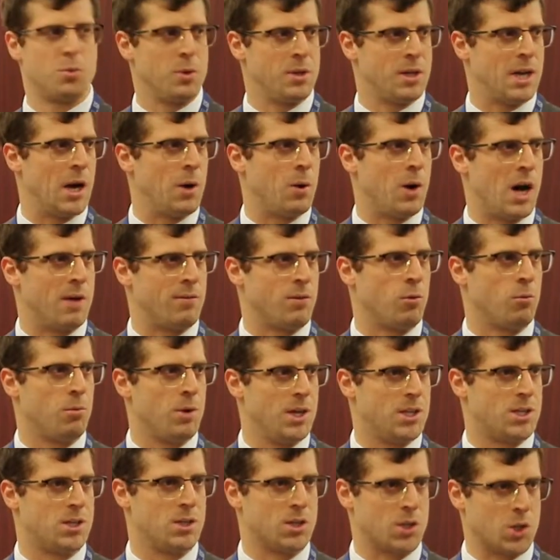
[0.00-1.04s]
We now have a
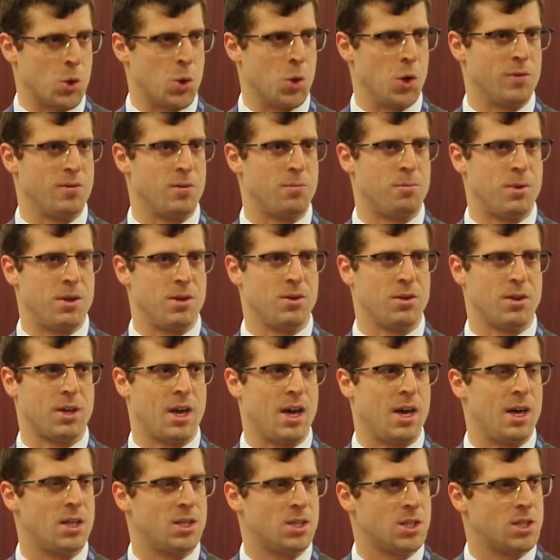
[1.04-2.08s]
recent Court of Appeal
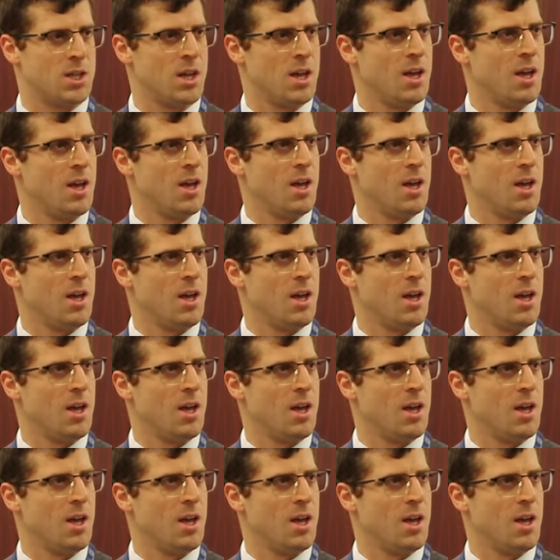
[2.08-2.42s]
case